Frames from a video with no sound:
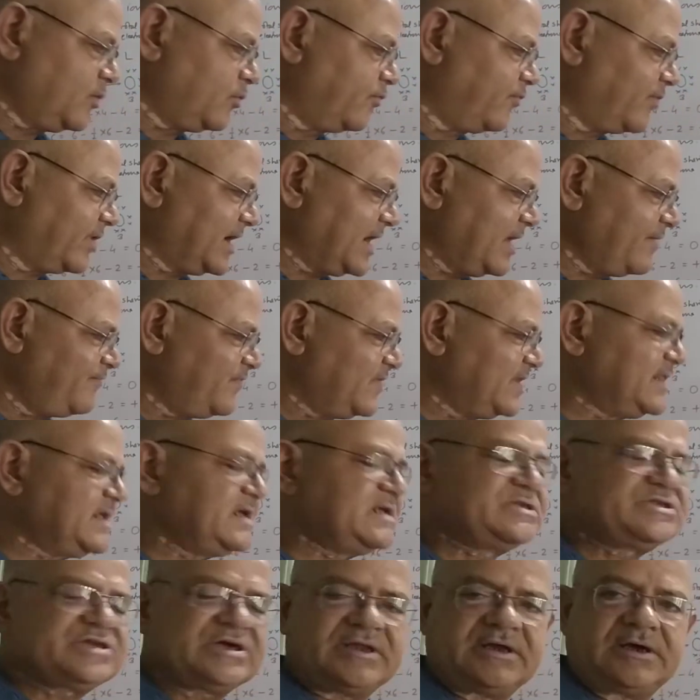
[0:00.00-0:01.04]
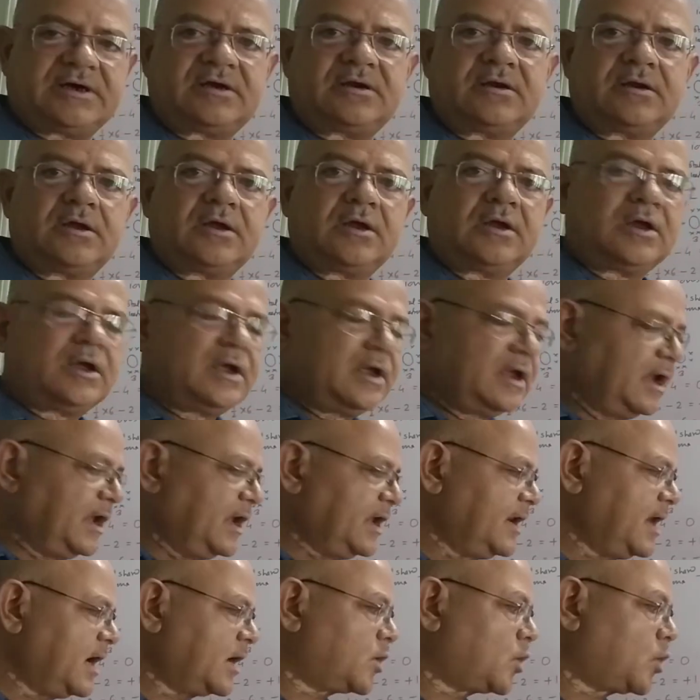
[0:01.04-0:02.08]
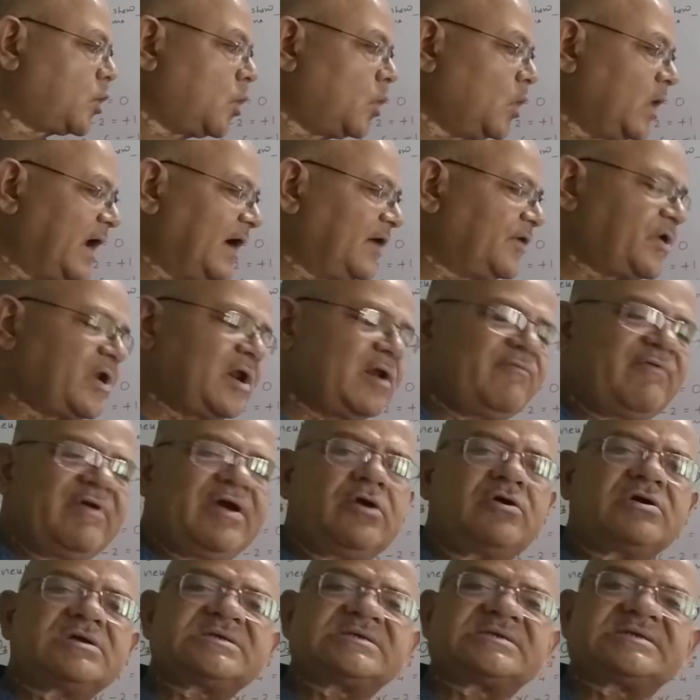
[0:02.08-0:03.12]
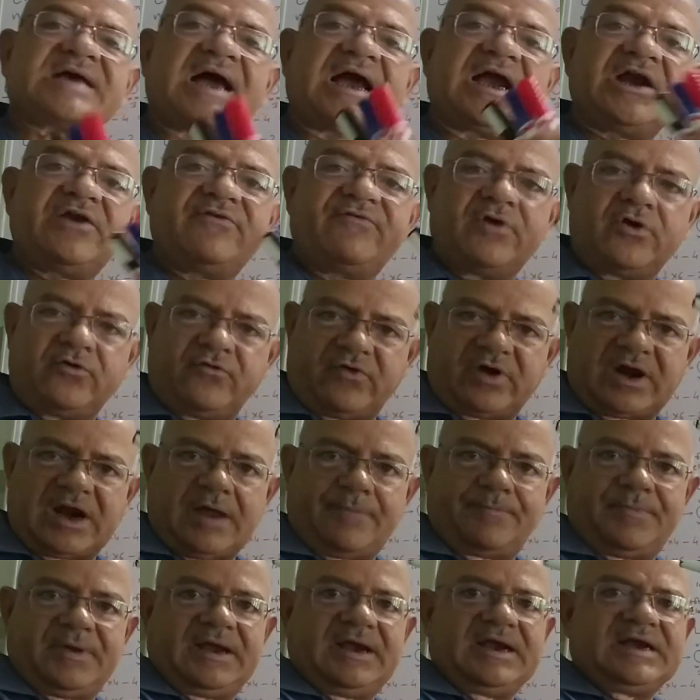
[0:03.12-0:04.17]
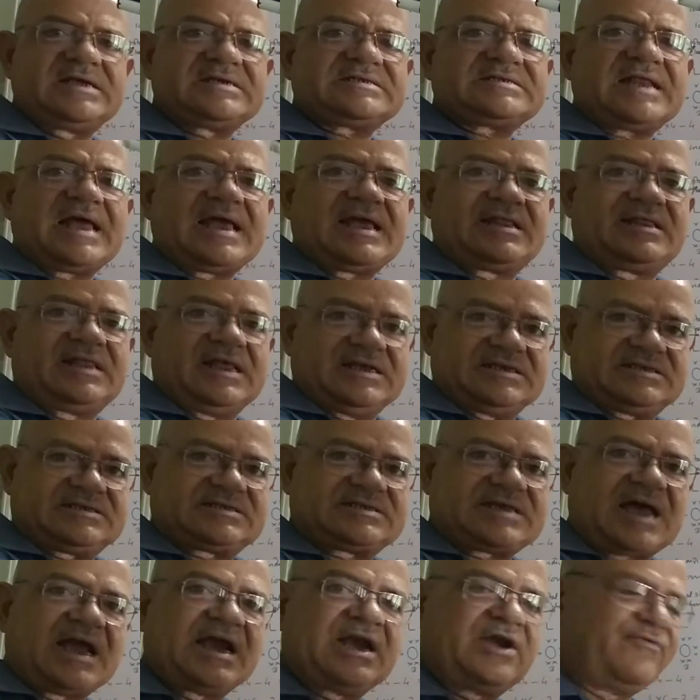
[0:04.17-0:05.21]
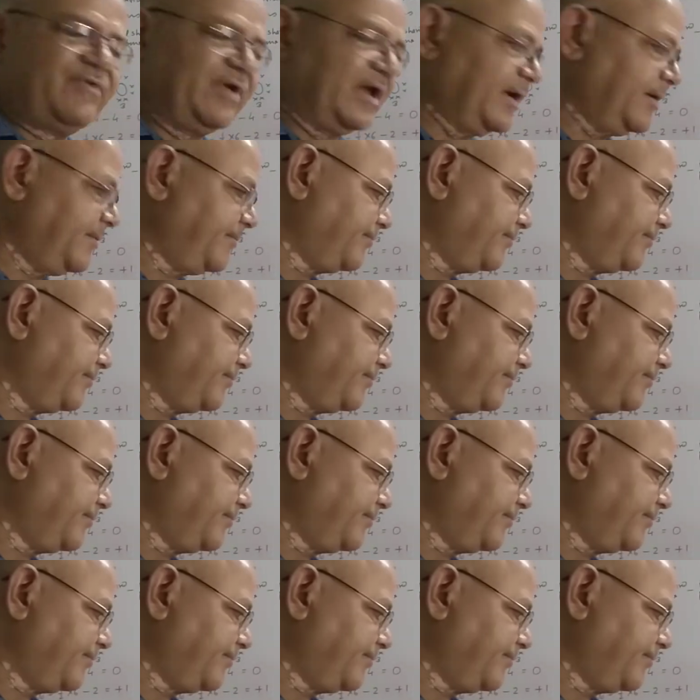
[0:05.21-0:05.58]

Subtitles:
overlap with each other in a collateral way or side way overlapping. It is like this, side way.